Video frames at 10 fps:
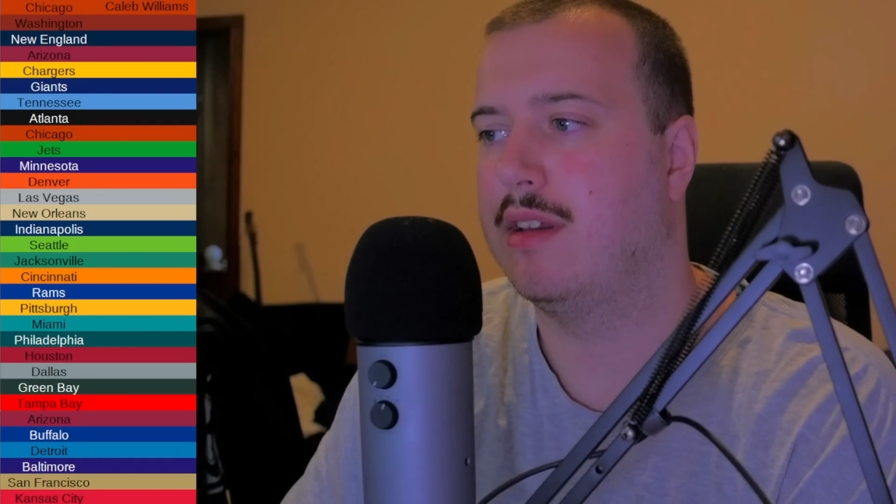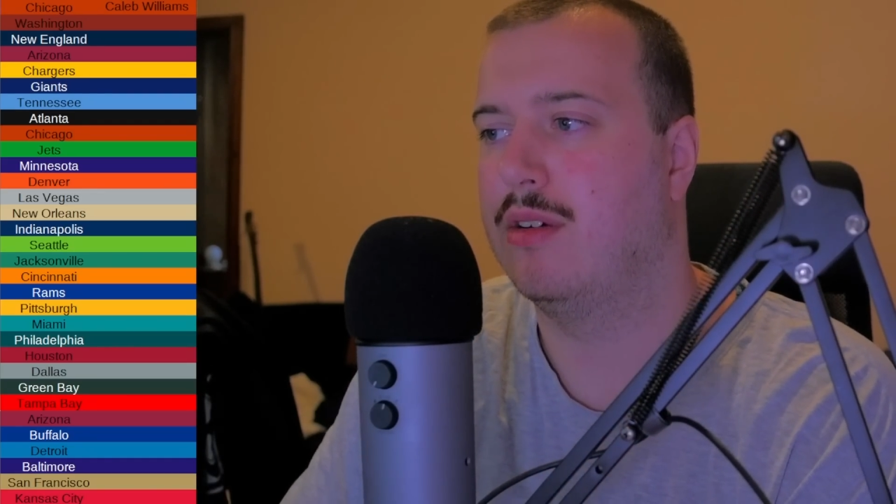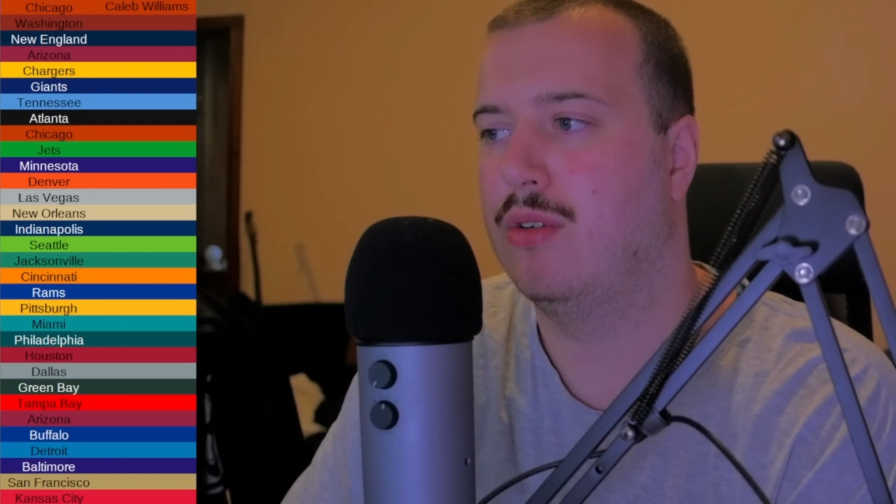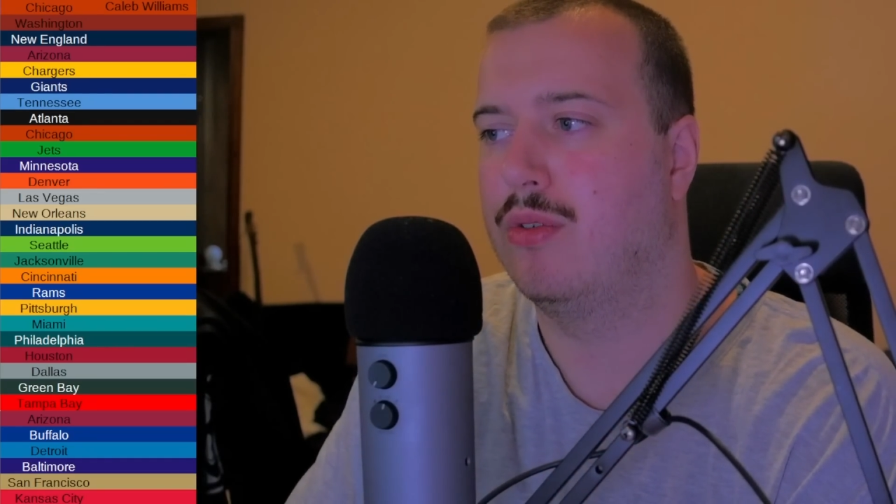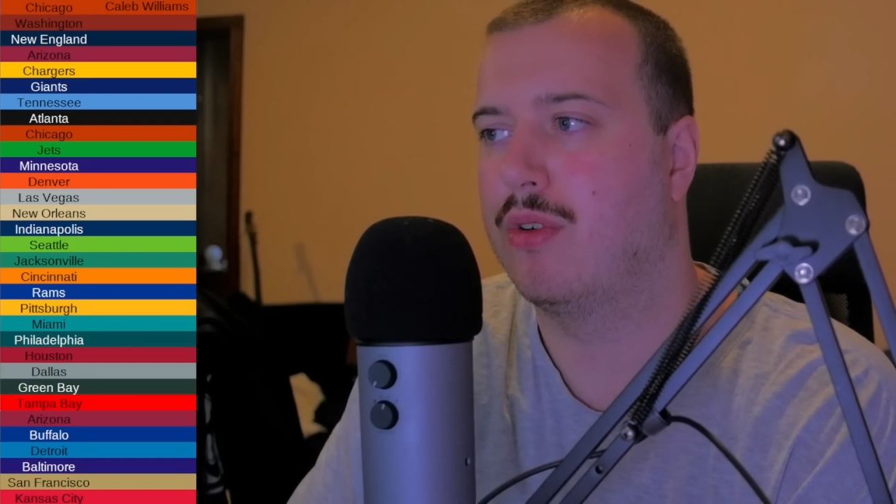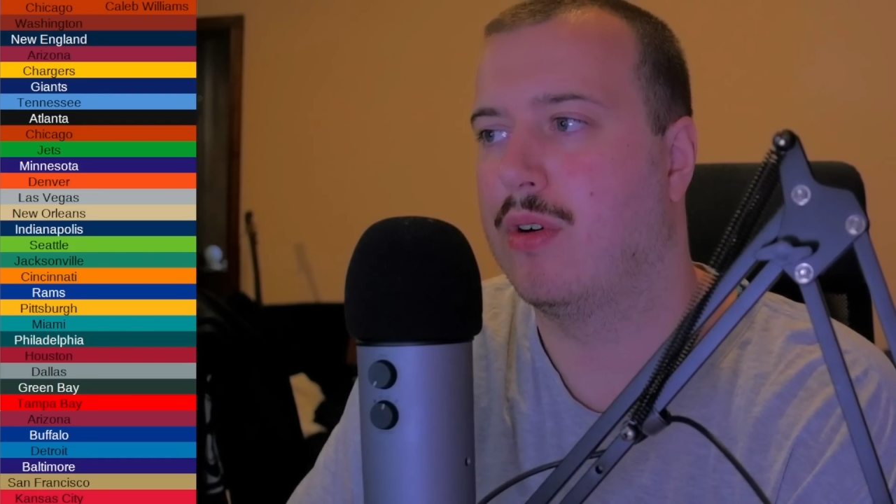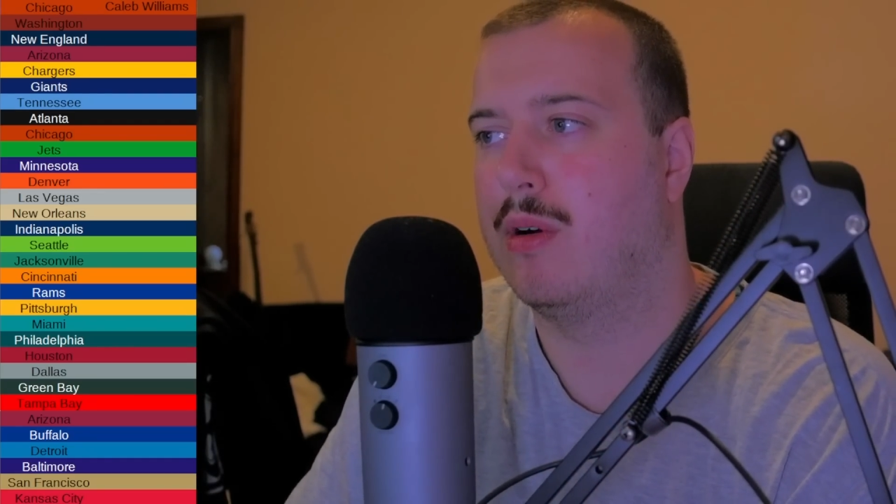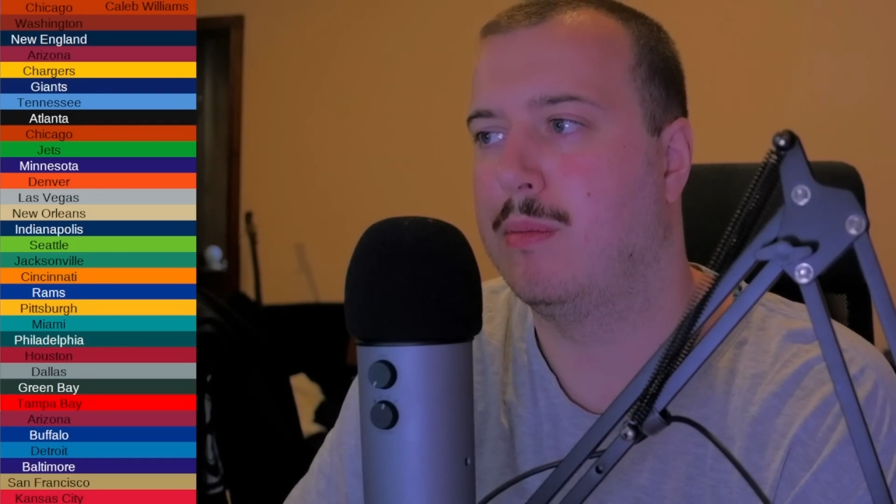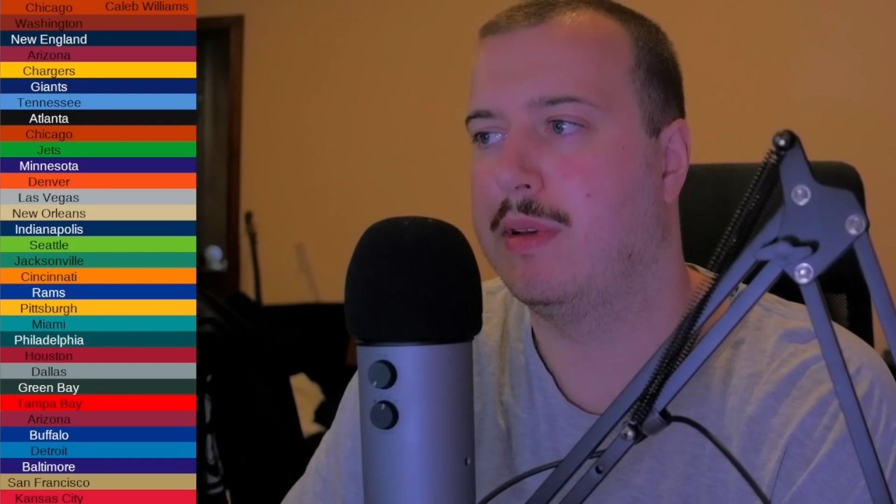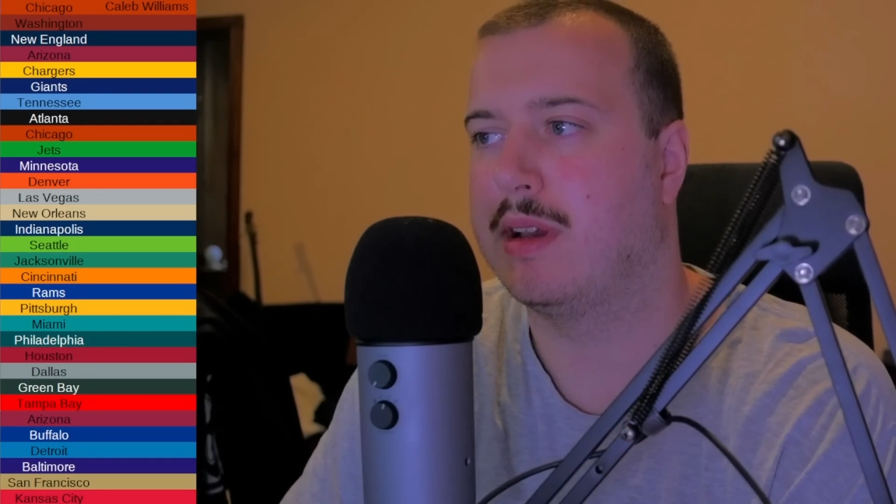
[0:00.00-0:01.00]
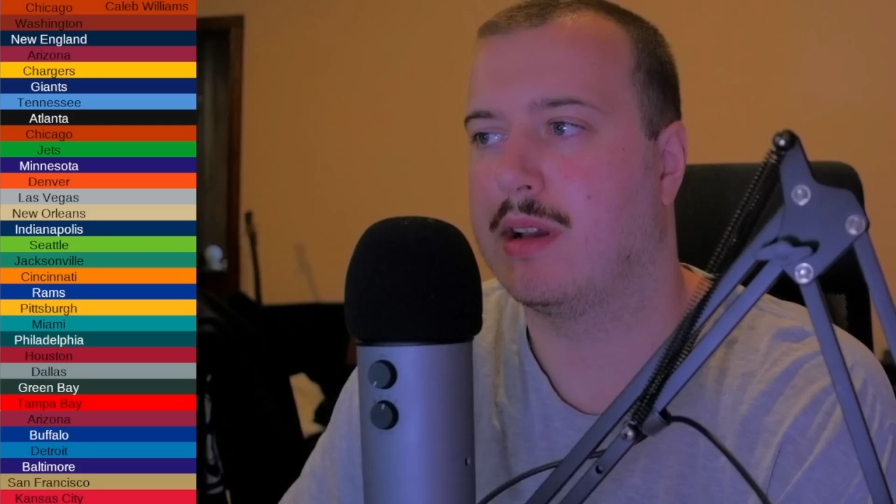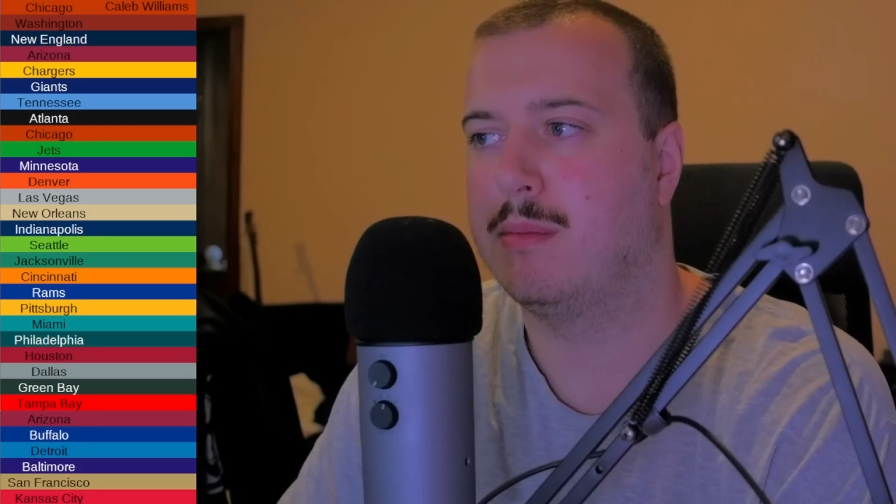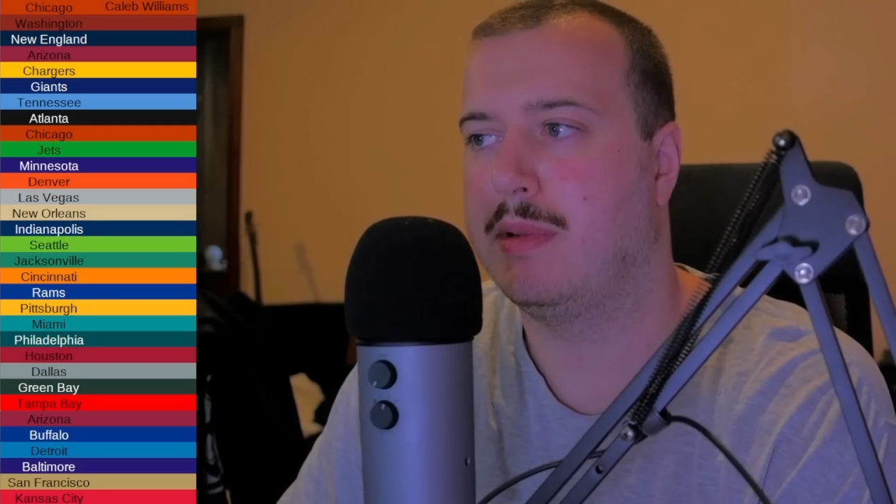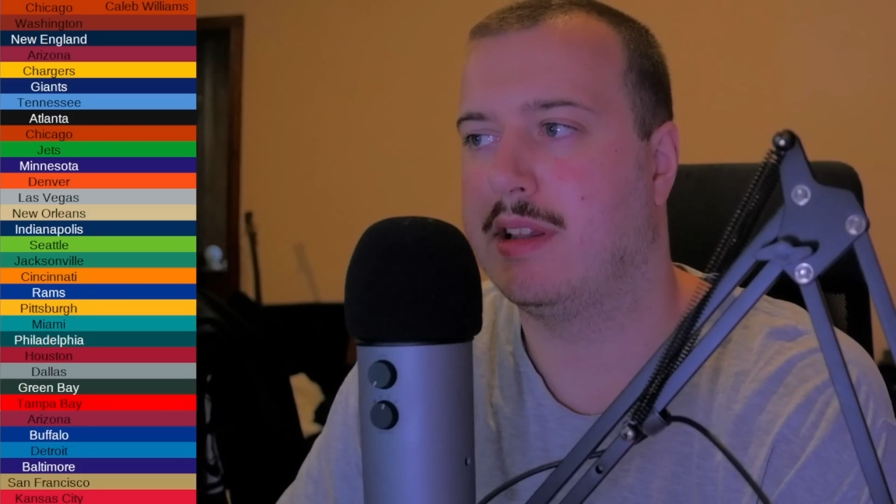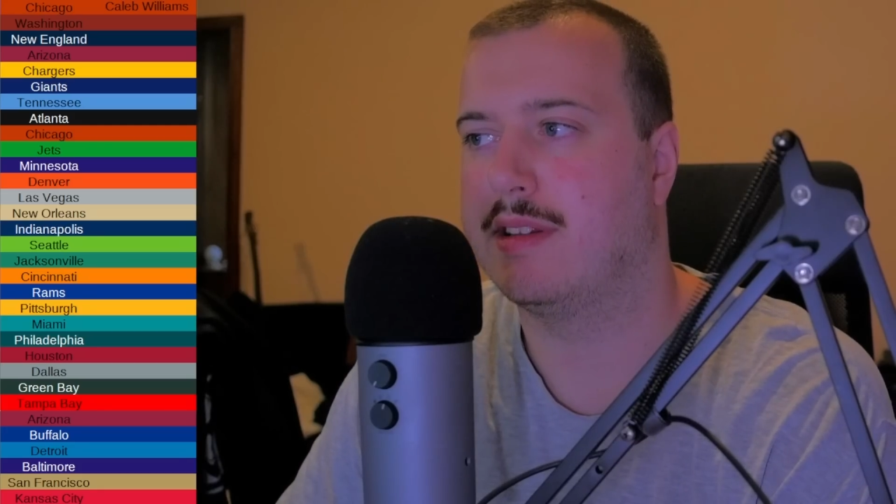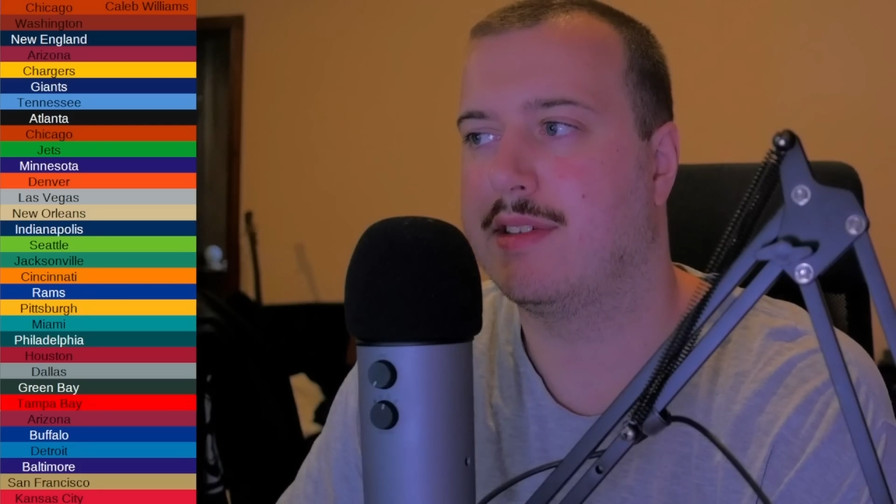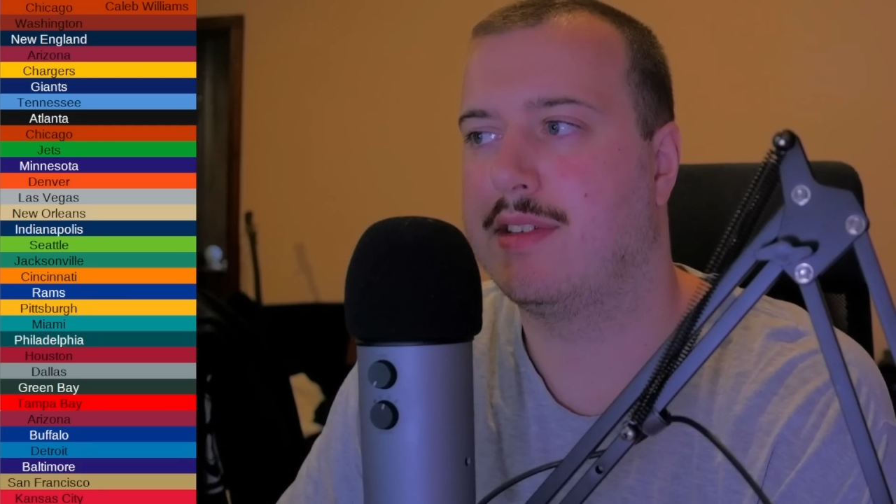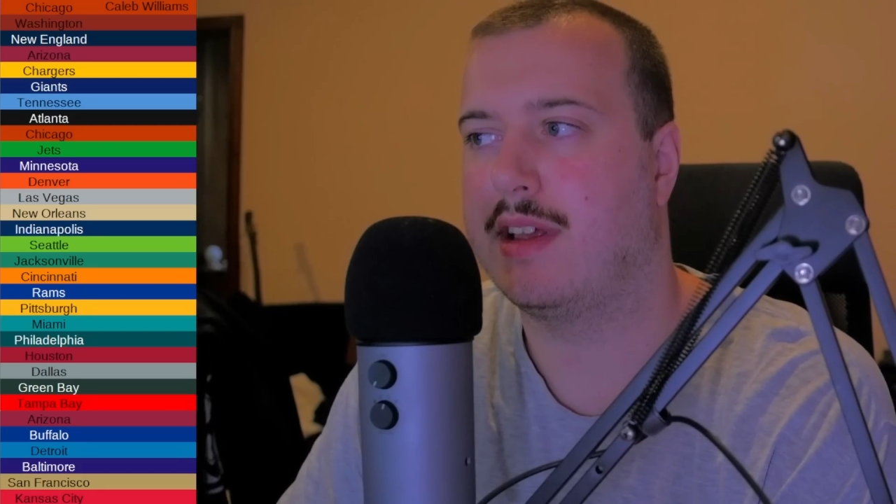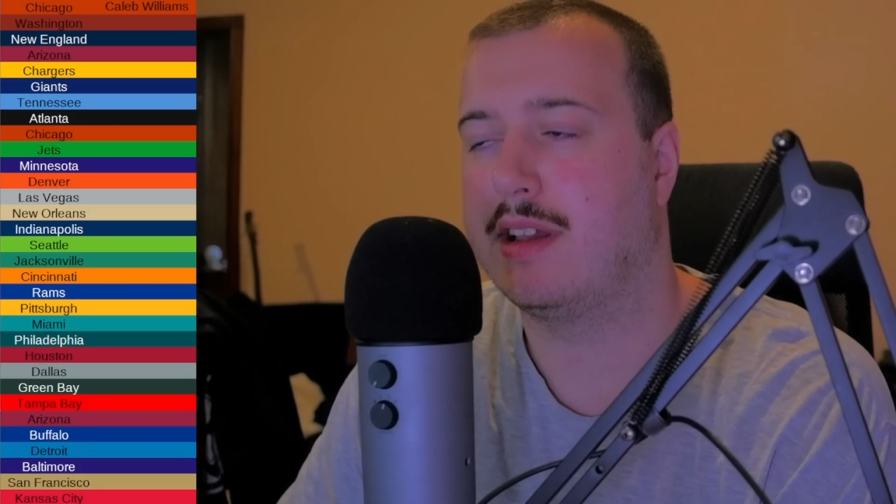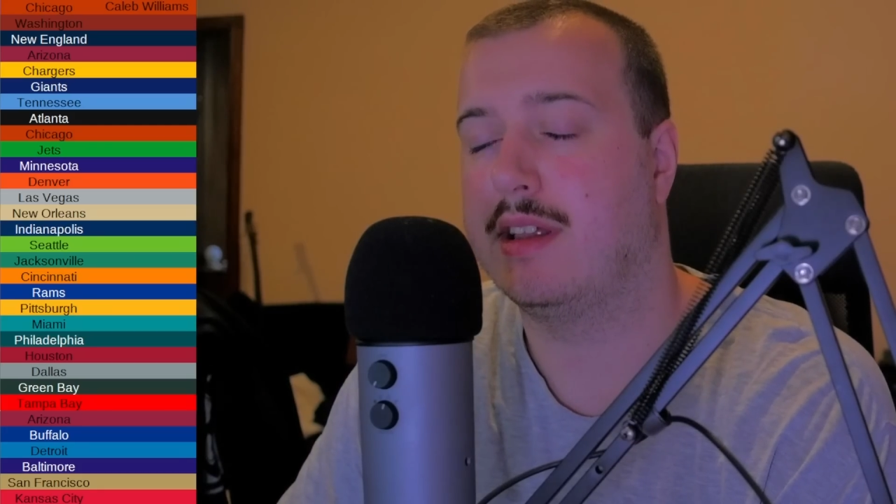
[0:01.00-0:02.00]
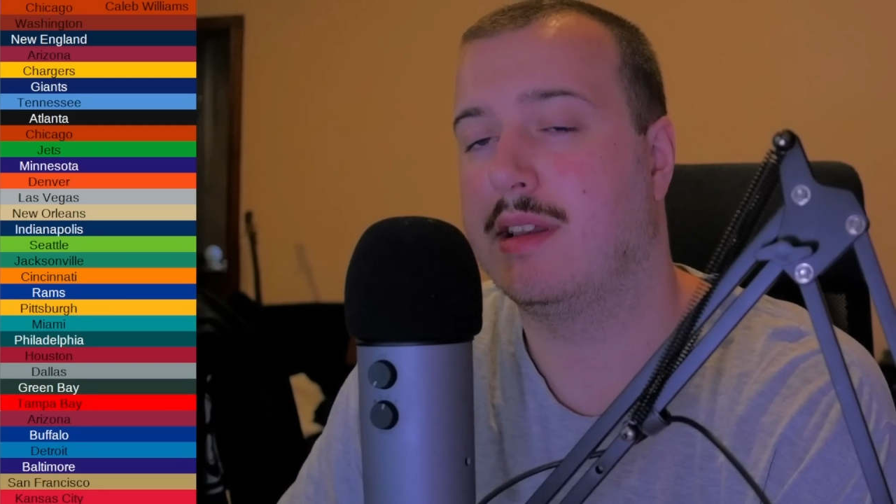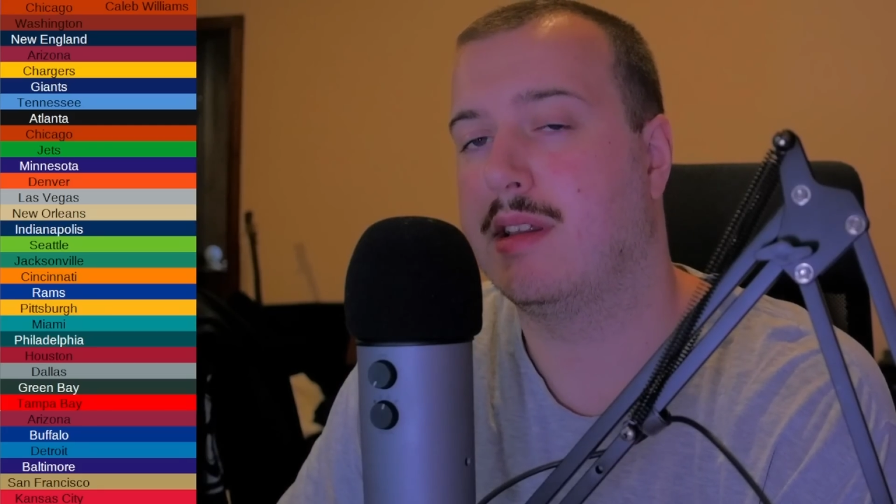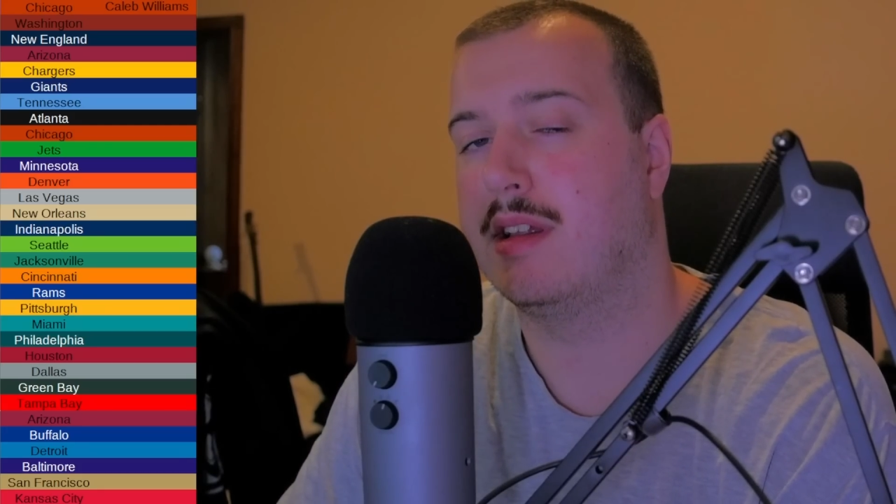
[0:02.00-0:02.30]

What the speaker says: overall pick, being the second